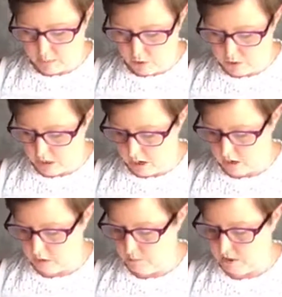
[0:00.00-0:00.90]
small
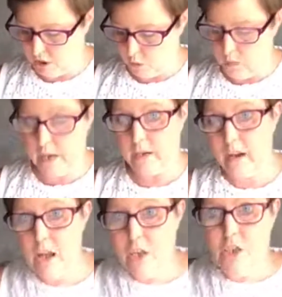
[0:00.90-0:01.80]
dart can be sewn in.
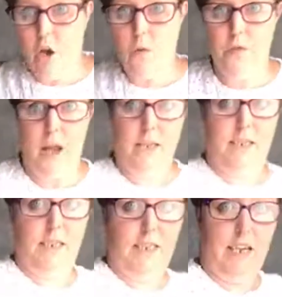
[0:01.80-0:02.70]
So
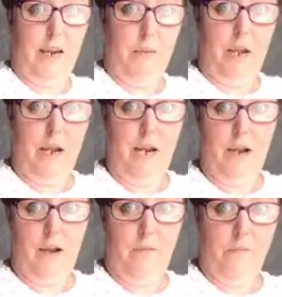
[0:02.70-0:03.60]
that's the seam
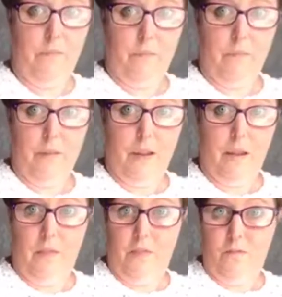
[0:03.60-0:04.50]
here
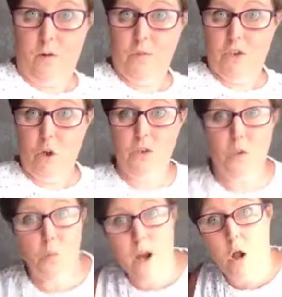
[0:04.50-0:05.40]
from the
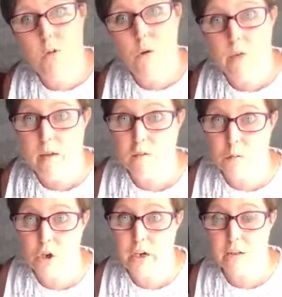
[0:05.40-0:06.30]
shoulders and we all know that
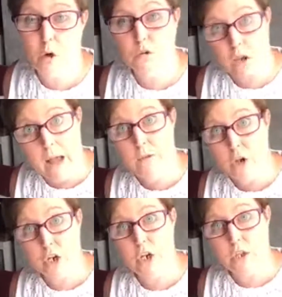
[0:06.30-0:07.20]
from looking at clothes have a
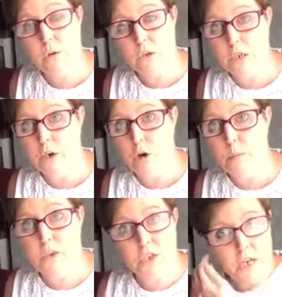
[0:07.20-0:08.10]
look at your clothes in your
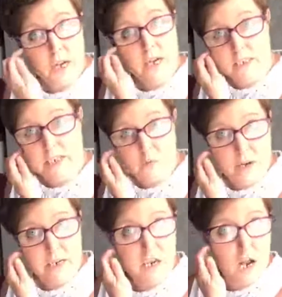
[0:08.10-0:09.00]
cupboards and see
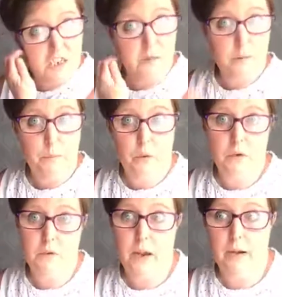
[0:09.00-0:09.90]
where darts have been put
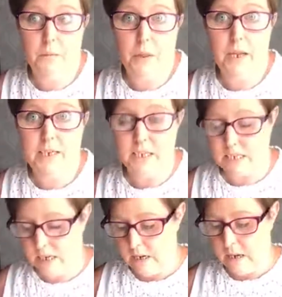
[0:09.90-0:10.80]
in, in
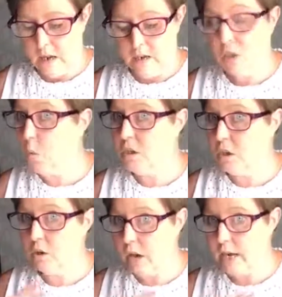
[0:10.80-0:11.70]
places it's always
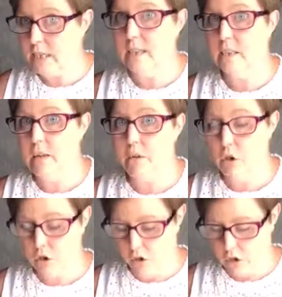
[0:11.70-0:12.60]
a good idea to have a
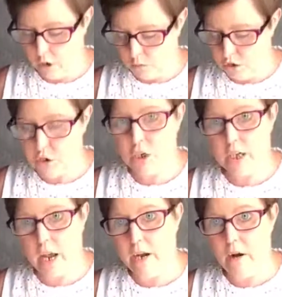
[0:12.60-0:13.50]
look at your clothes just to
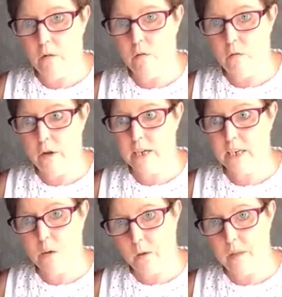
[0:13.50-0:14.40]
get an, a rough
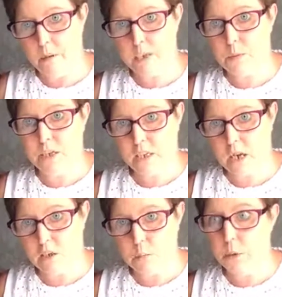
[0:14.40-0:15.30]
idea where the best places
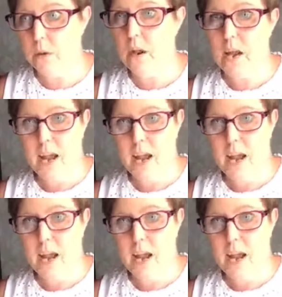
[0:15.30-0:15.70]
are to put